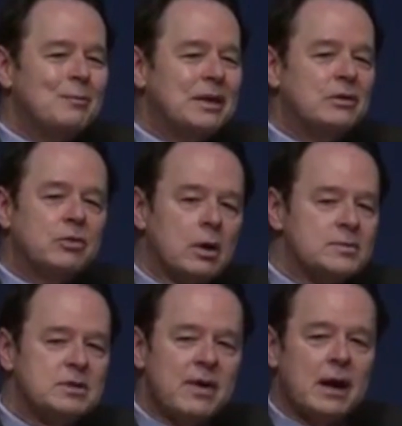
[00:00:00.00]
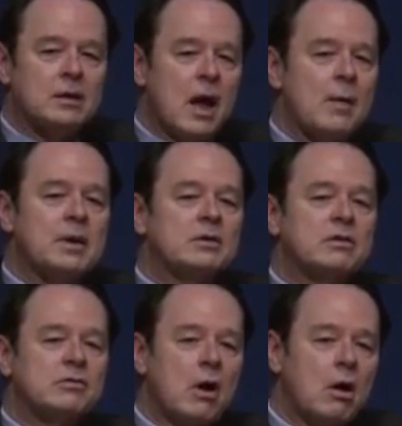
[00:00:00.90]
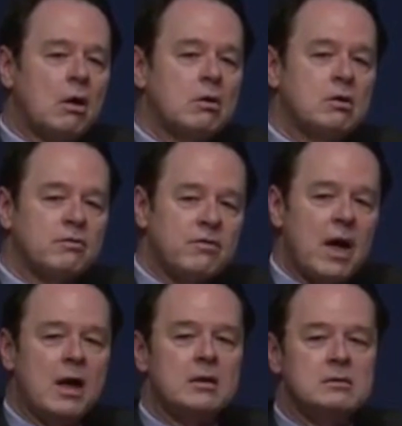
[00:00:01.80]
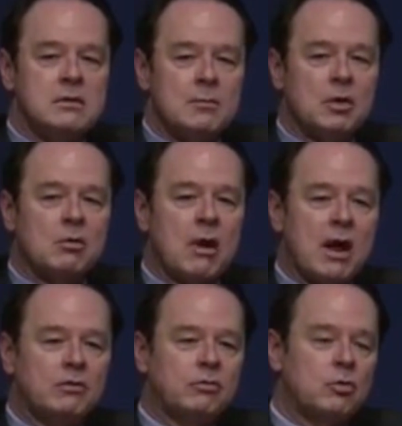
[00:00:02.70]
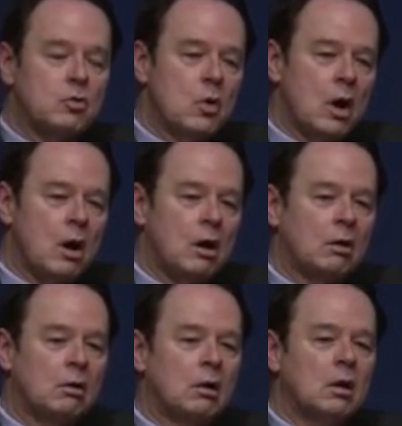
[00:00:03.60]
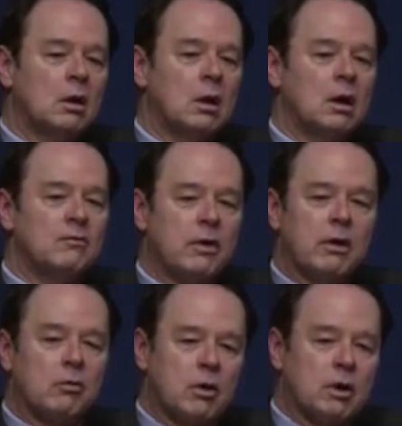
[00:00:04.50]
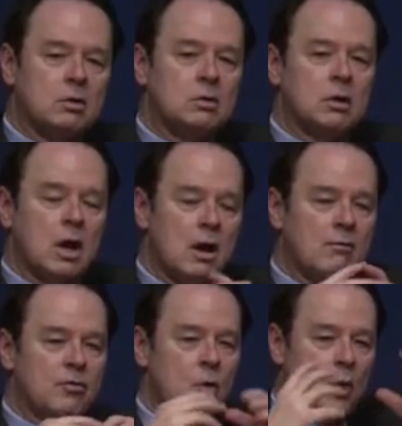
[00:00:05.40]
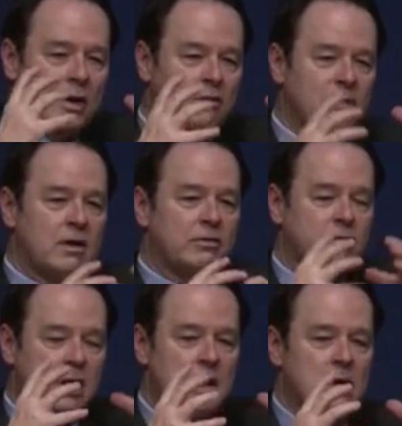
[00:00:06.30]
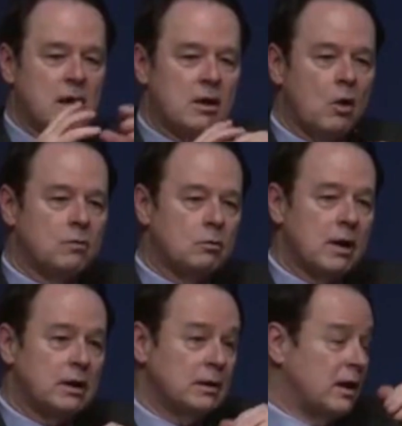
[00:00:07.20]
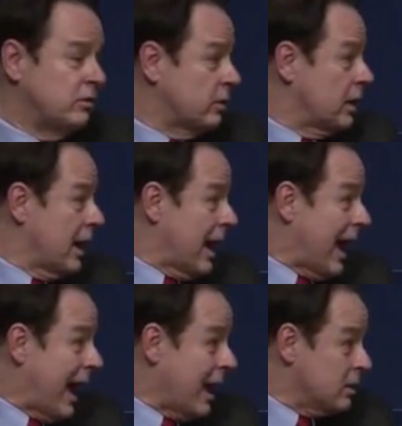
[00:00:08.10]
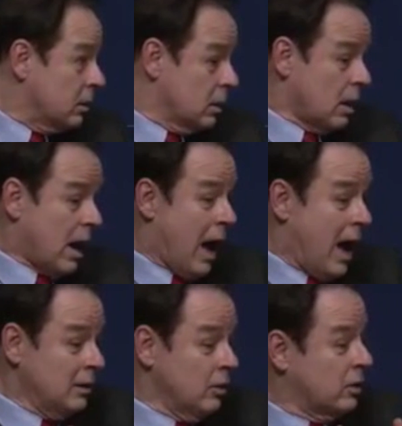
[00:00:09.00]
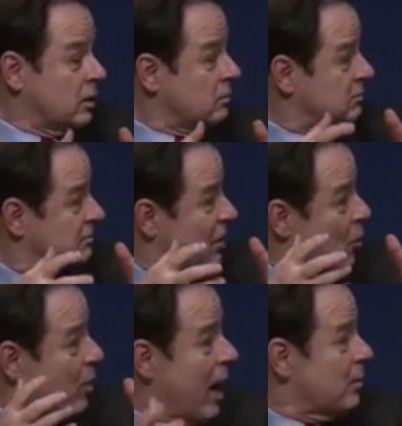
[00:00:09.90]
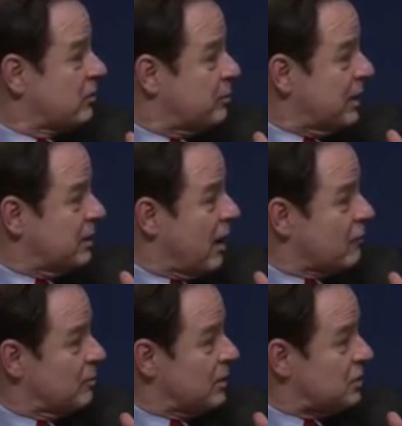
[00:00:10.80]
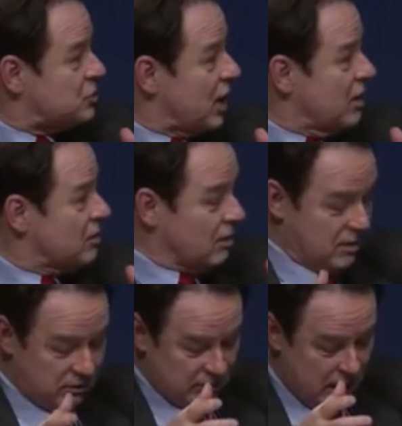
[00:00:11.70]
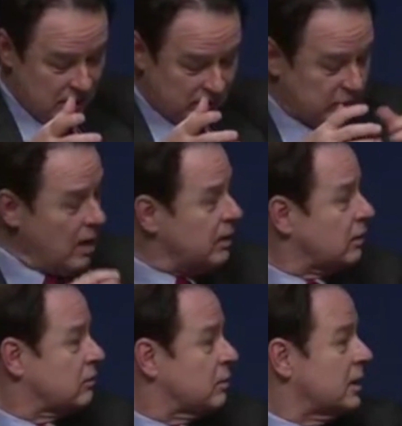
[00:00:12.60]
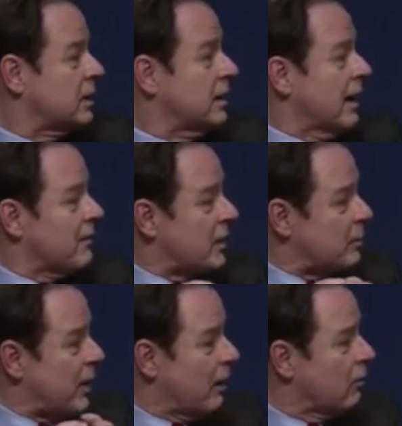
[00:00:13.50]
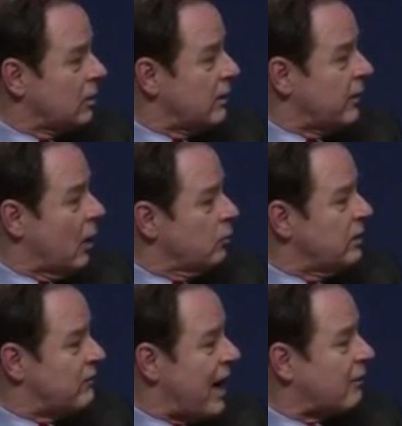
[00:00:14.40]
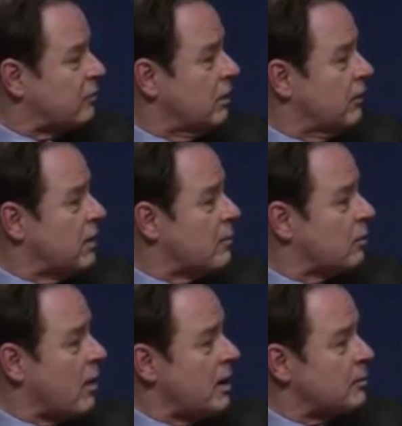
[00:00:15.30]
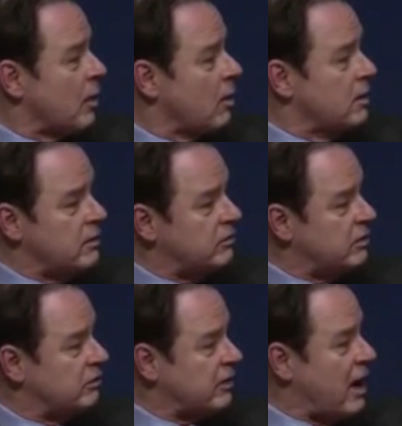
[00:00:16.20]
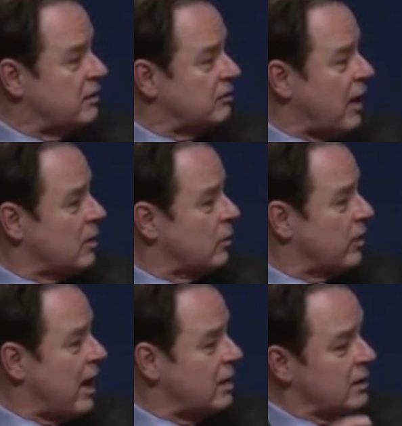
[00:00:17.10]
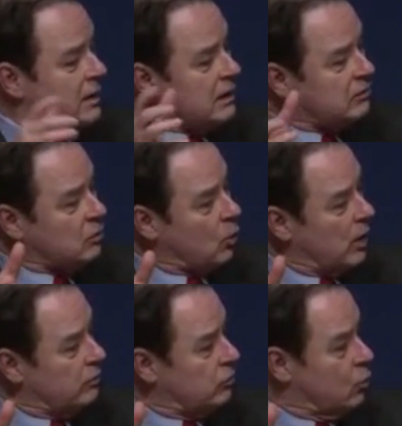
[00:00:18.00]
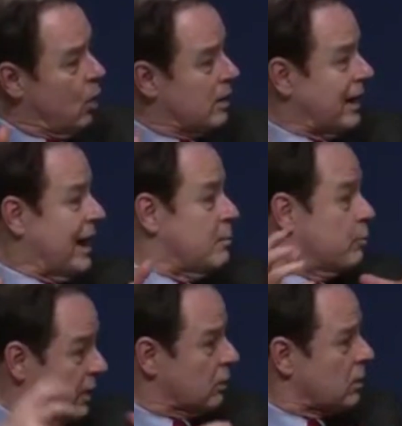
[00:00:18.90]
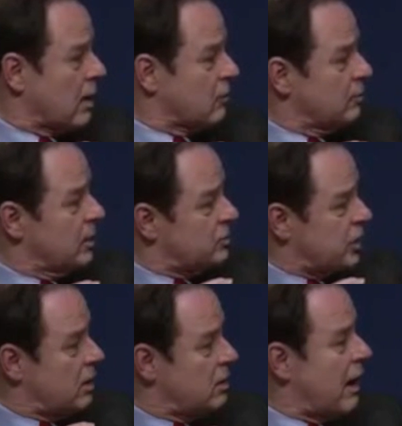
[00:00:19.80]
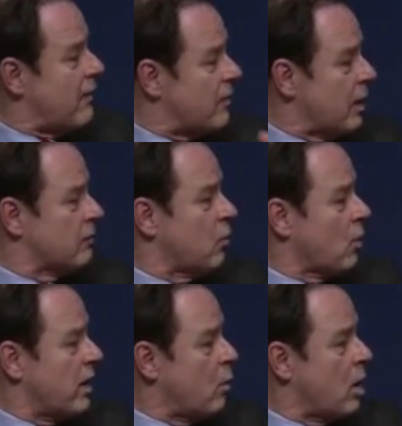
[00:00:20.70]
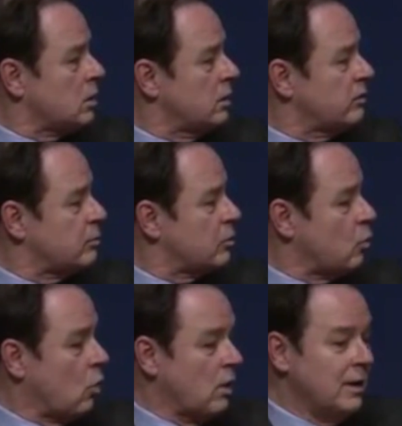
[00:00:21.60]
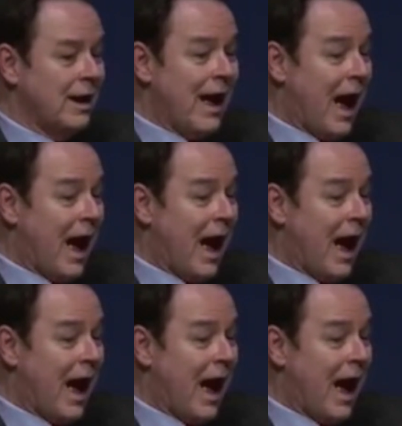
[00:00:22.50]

But in terms of economics, it's hard to find Democrats who are very critical of the welfare state and overregulation. And I look at Obama's big government agenda, and it's kind of stunning to me that apparently the only faction in the Democratic Party that's dissatisfied with that is the ones who want a bigger government agenda, and therefore they want Elizabeth Warren.